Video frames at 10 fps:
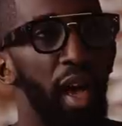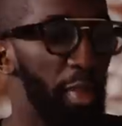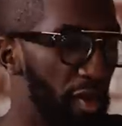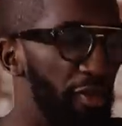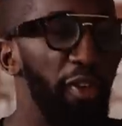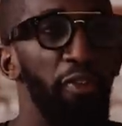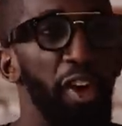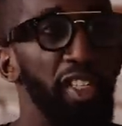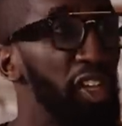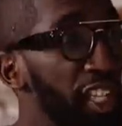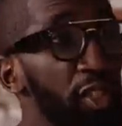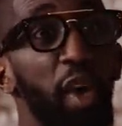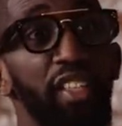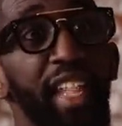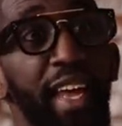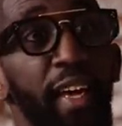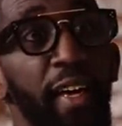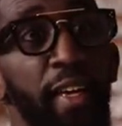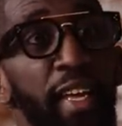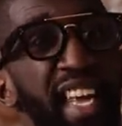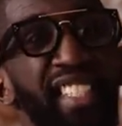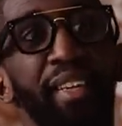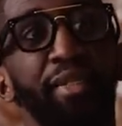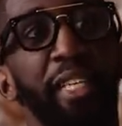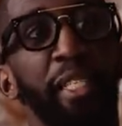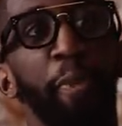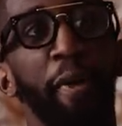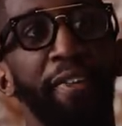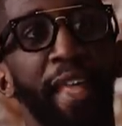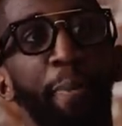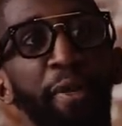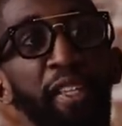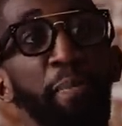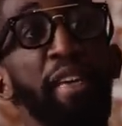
I'm gonna reveal first, because this one's like a, a serious experience that happened to